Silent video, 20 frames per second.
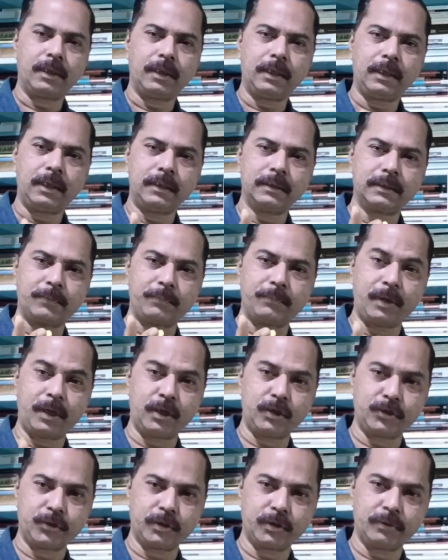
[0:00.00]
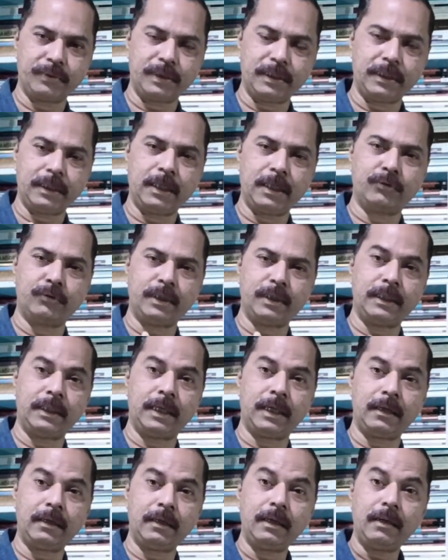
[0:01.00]
is the partition of India into India
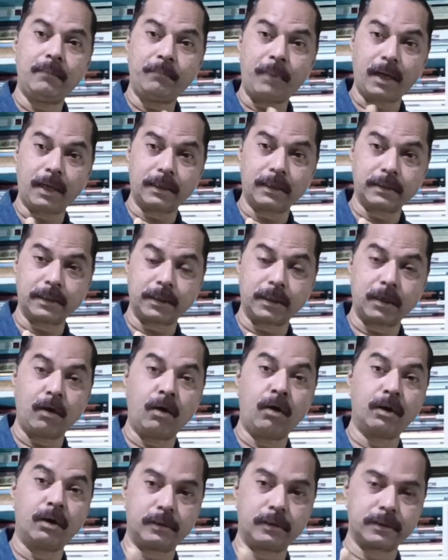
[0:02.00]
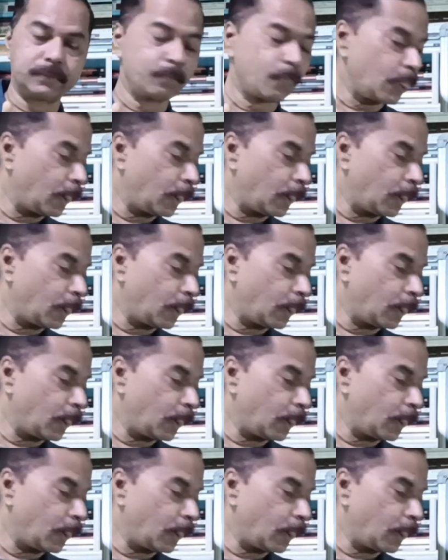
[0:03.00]
and Pakistan, the horrors.